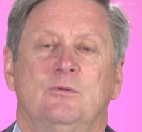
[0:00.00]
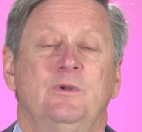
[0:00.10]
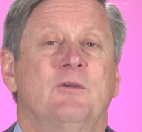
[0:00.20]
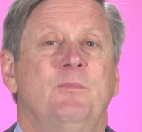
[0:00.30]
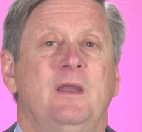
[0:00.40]

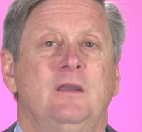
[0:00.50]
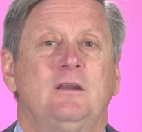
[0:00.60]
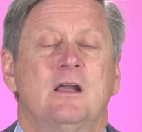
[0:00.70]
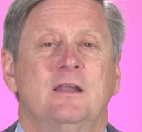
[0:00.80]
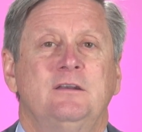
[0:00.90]
We have been in
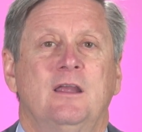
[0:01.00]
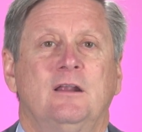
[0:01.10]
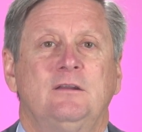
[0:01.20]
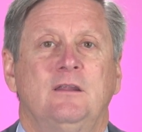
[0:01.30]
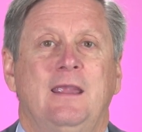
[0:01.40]

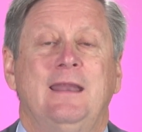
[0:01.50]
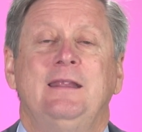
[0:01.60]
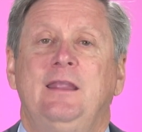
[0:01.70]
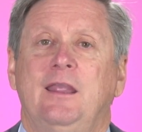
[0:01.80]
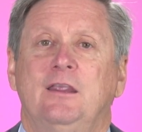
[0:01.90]
contact and
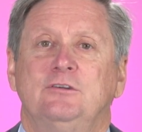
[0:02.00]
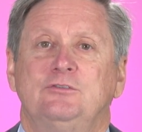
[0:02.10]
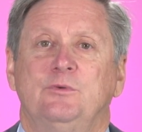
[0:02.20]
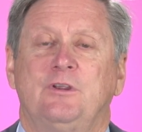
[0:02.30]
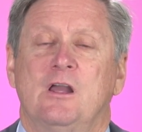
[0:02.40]

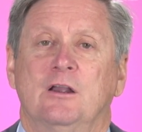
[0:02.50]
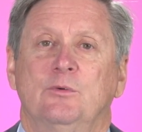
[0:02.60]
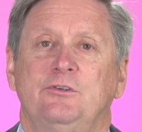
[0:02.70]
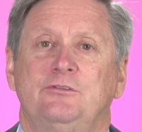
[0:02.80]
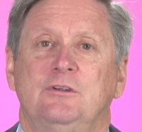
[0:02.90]
engaged with
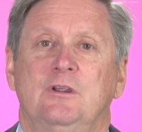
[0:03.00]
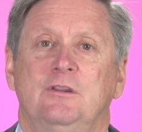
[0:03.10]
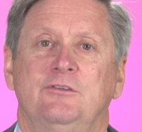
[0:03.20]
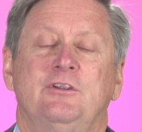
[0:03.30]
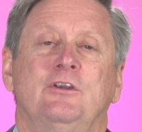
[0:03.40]
Congress,
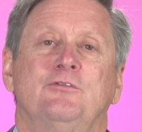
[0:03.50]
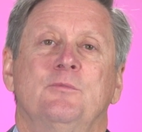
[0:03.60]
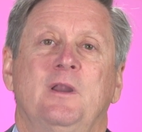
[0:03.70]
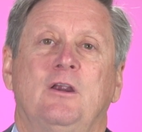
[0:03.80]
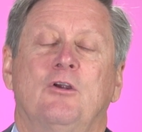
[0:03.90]
the Centers for
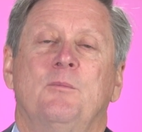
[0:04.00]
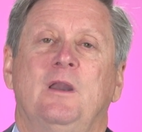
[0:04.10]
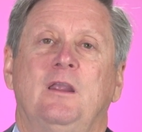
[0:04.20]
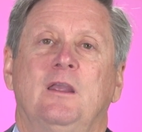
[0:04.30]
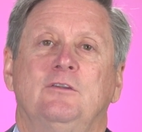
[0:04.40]
Medicare and
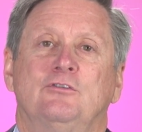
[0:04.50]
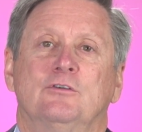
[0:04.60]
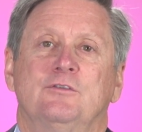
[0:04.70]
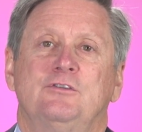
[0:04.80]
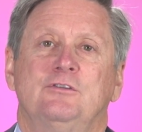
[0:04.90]
Medicaid
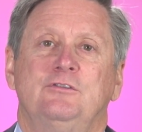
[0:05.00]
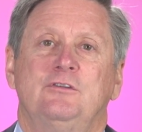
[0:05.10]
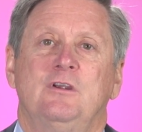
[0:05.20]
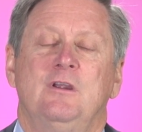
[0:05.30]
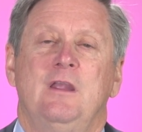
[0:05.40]
Services,
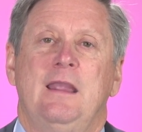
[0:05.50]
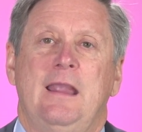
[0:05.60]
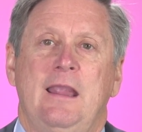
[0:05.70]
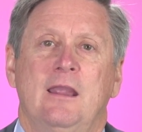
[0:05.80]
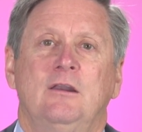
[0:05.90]

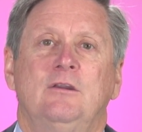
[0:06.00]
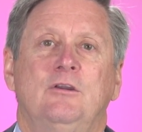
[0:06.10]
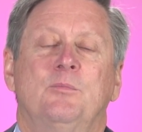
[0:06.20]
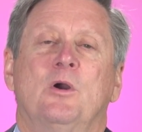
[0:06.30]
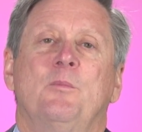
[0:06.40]
and the
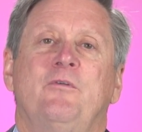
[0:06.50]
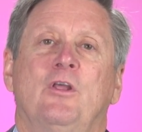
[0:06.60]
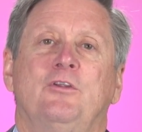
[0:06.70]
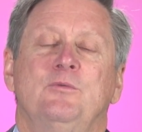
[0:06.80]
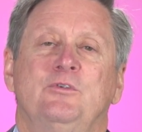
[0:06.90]
Department of
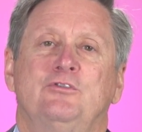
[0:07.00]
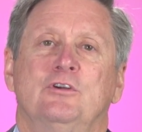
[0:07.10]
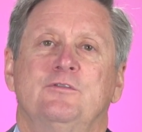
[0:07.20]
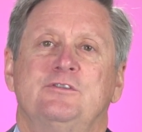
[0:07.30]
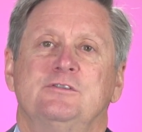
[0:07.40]
Health and Human
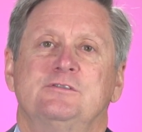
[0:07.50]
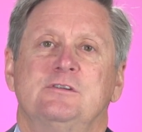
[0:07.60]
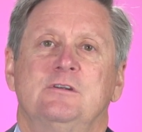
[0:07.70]
Services